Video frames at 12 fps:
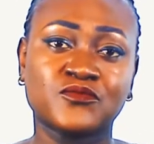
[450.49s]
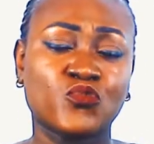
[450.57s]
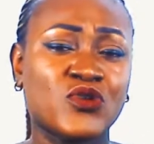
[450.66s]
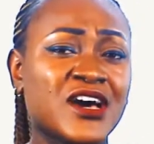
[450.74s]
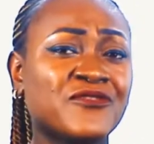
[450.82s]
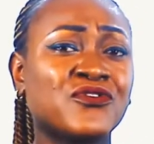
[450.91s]

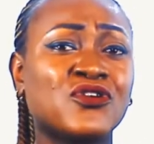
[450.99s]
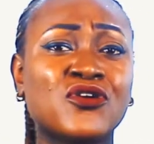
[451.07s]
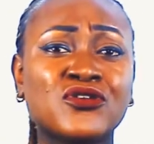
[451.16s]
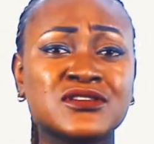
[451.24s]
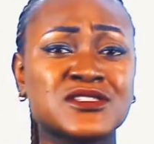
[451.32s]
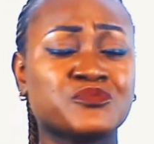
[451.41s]
We have
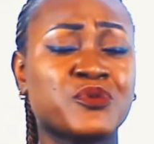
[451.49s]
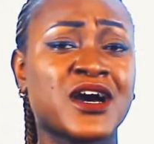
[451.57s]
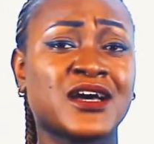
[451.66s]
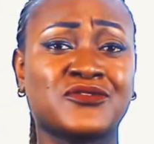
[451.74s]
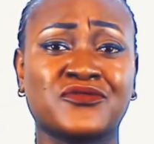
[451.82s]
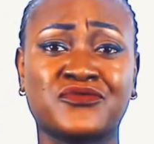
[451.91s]
long
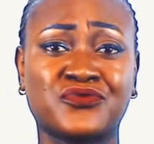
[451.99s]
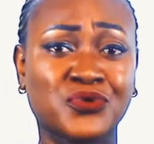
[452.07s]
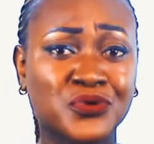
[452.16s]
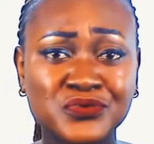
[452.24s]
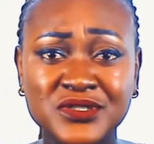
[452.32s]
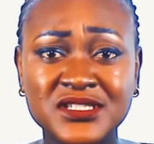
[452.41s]
span of
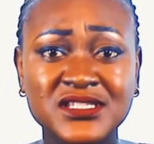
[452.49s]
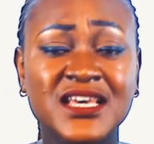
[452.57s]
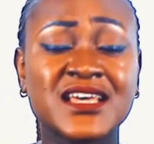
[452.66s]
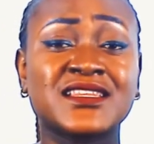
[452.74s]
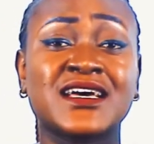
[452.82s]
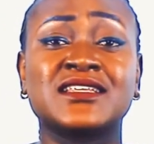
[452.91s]

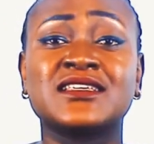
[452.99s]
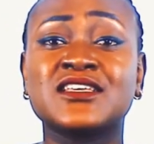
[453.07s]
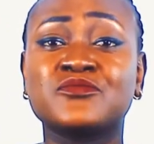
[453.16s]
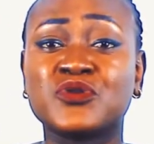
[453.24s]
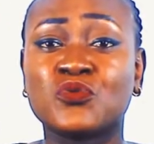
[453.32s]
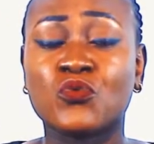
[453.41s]
roads that need
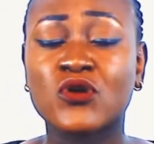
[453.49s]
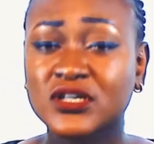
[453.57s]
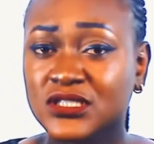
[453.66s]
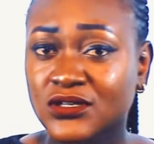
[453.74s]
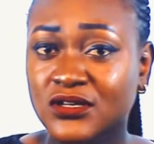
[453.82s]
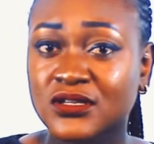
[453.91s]
to be
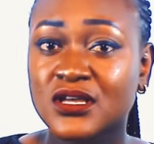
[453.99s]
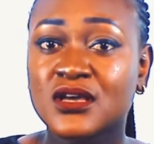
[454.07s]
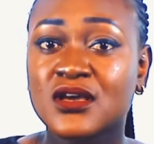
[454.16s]
worked on.